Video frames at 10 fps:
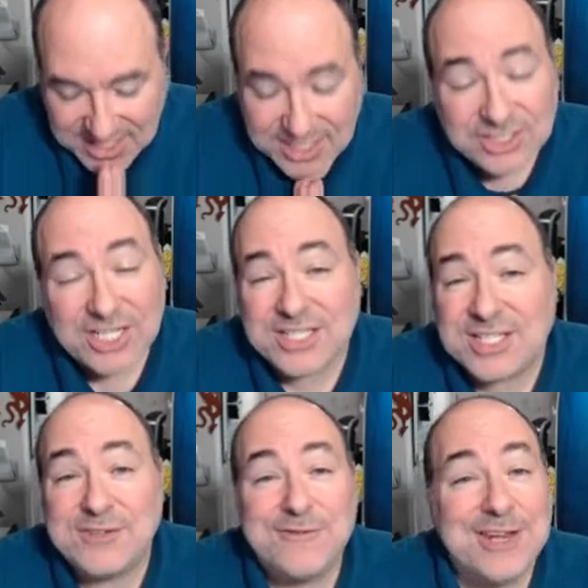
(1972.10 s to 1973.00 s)
Just
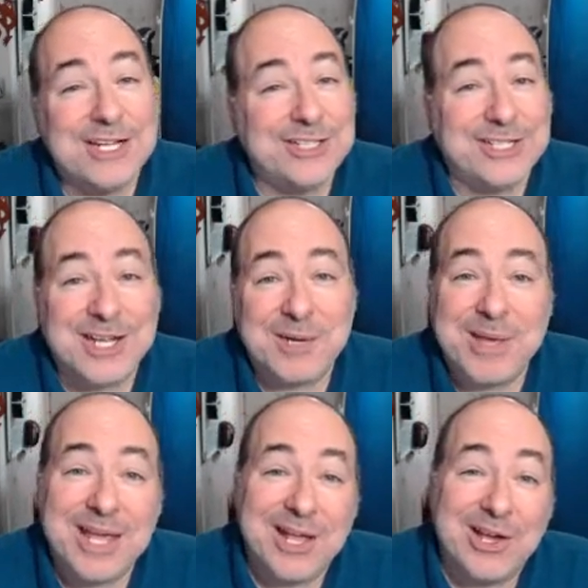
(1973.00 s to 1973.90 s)
because you finished it doesn't
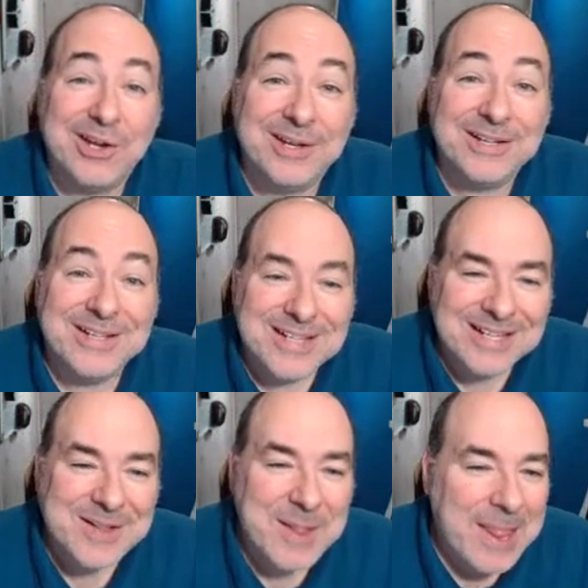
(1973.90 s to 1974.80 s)
make it good.
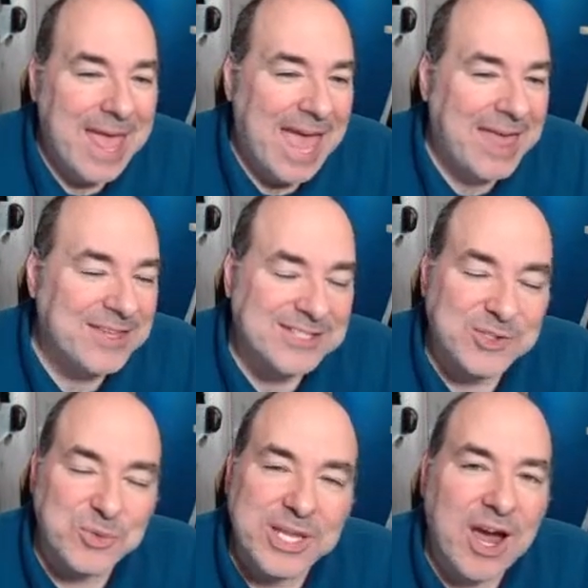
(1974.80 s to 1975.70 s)
And this is
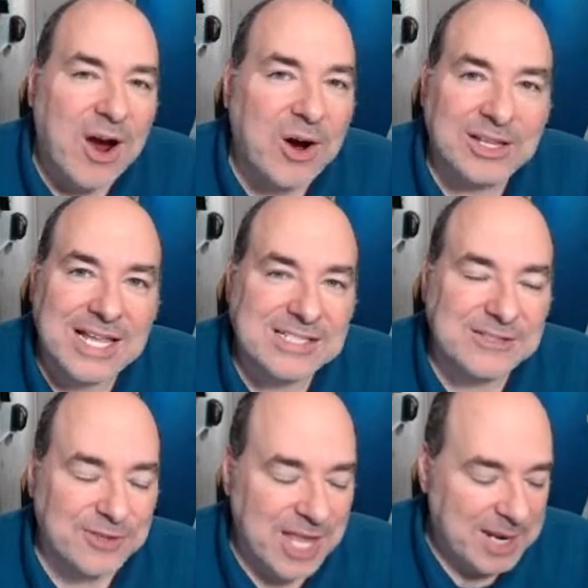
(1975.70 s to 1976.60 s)
a really hard lesson
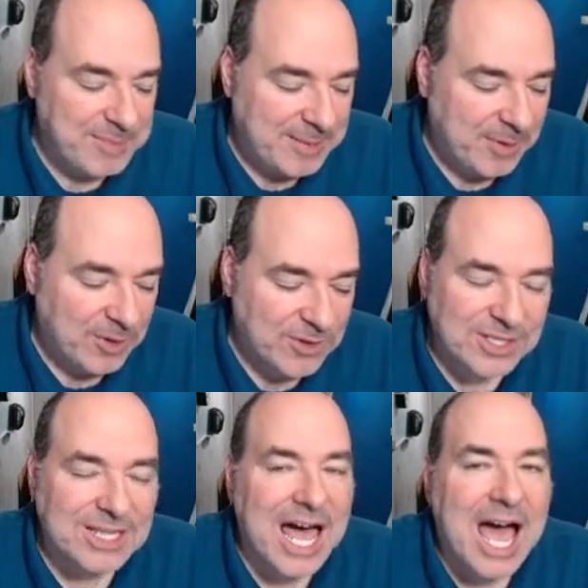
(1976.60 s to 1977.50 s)
for a lot of people. There's a
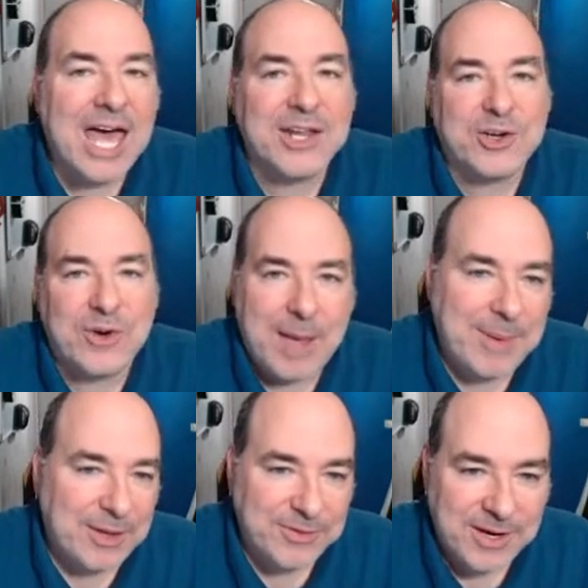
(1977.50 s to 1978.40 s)
lot of crap
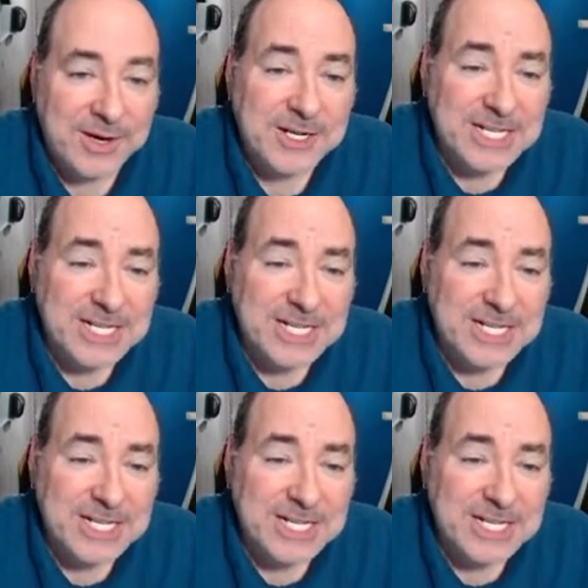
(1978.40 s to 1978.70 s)
out there.